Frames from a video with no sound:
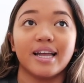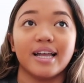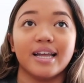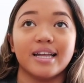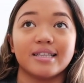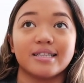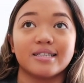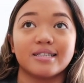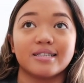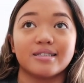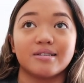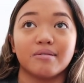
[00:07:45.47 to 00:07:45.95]

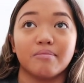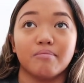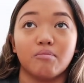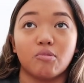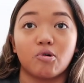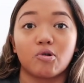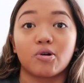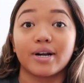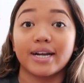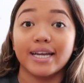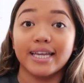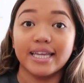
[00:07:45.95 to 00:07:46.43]
it's
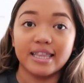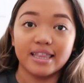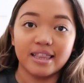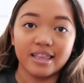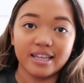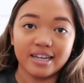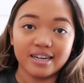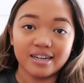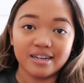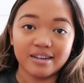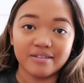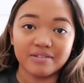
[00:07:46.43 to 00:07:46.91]
more
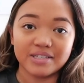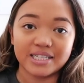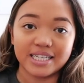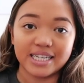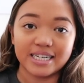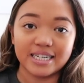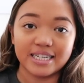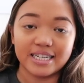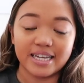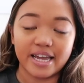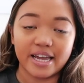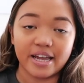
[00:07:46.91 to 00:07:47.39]
inland of
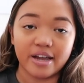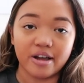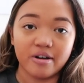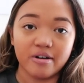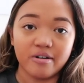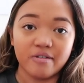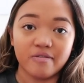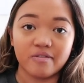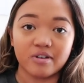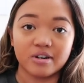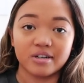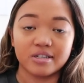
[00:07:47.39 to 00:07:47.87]
San
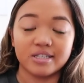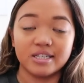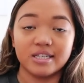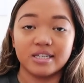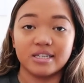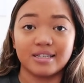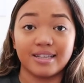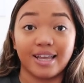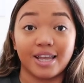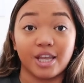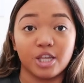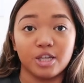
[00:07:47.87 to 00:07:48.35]
Diego
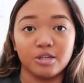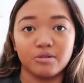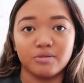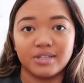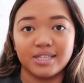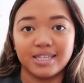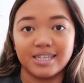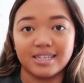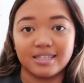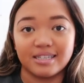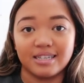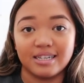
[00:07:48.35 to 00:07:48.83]
versus like
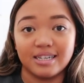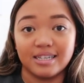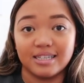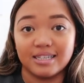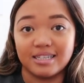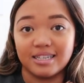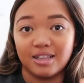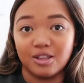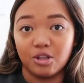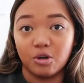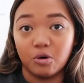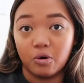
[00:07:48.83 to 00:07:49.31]
UCSD
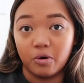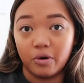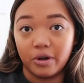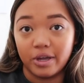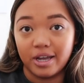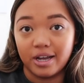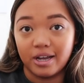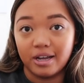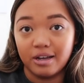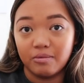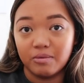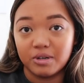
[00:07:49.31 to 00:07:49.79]
is in La
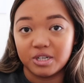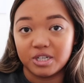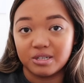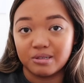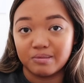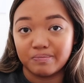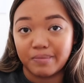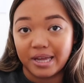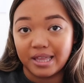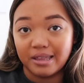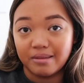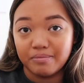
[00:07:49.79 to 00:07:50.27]
Jolla, which
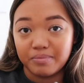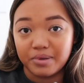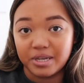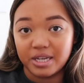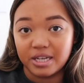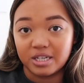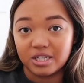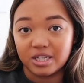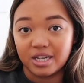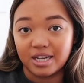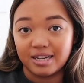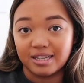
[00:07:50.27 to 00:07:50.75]
is by the
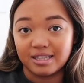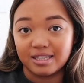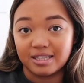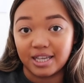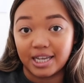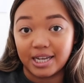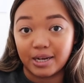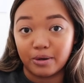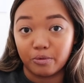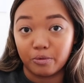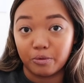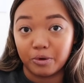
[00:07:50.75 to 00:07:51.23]
beach, and
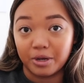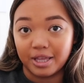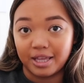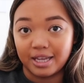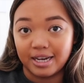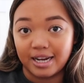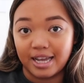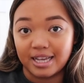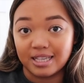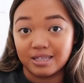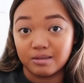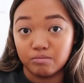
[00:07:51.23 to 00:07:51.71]
it's like
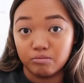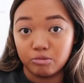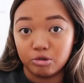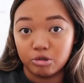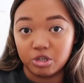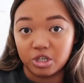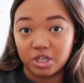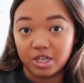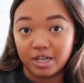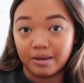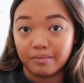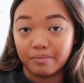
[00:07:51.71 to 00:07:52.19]
really nice and
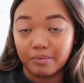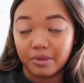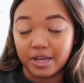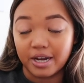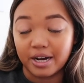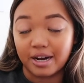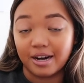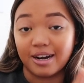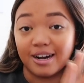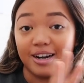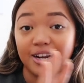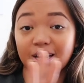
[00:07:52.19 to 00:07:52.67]
bougie up
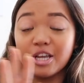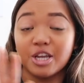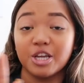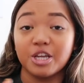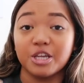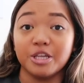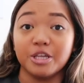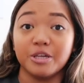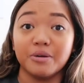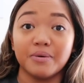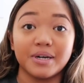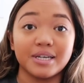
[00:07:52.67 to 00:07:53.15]
there.
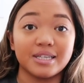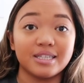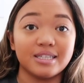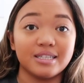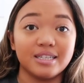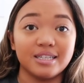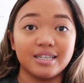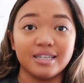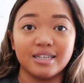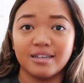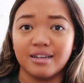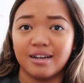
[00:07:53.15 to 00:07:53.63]

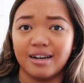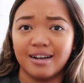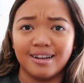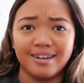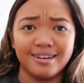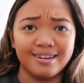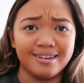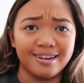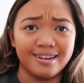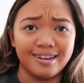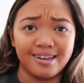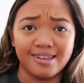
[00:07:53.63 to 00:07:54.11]
USD,
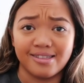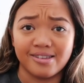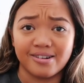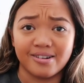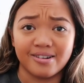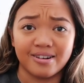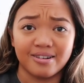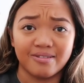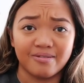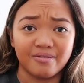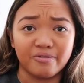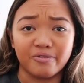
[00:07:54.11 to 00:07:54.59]

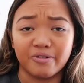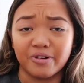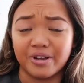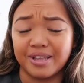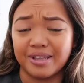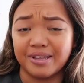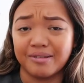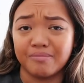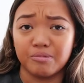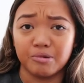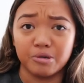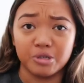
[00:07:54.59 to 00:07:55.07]
another
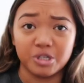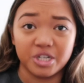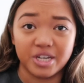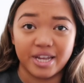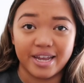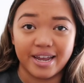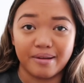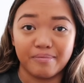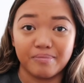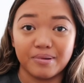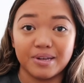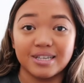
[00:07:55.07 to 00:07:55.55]
really
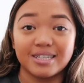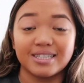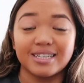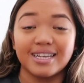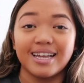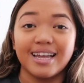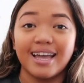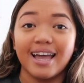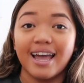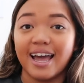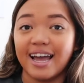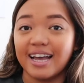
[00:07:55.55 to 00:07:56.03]
bougie campus.
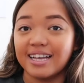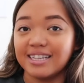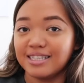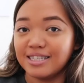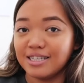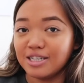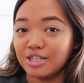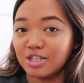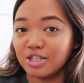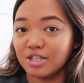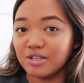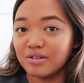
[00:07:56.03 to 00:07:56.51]

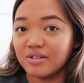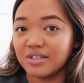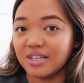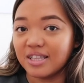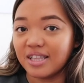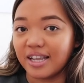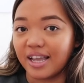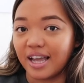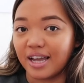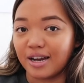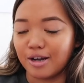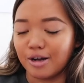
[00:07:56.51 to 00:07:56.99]
SDSU is
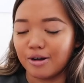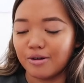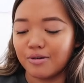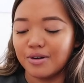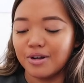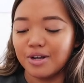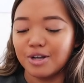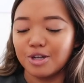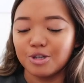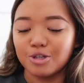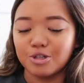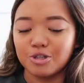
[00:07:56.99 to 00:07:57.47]
in the ghetto.
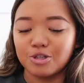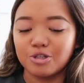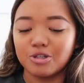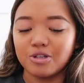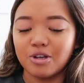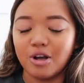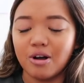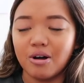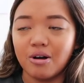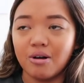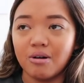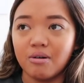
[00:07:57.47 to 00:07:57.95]

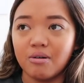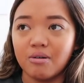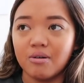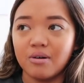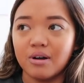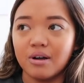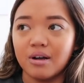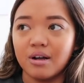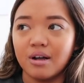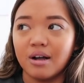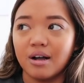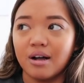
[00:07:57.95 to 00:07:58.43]

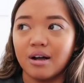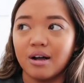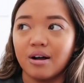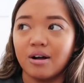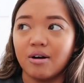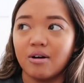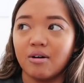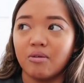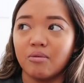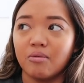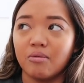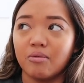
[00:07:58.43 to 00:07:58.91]
So
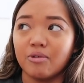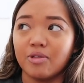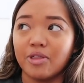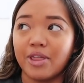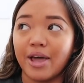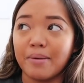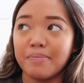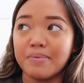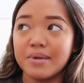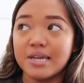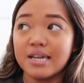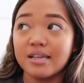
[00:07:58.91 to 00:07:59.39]

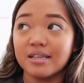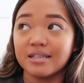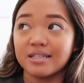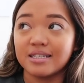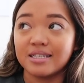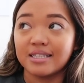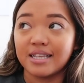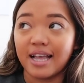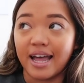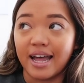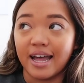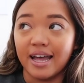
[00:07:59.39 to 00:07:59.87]
that being
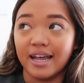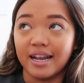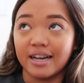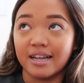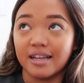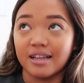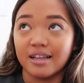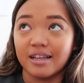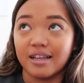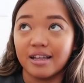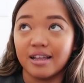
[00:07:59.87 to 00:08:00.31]
said,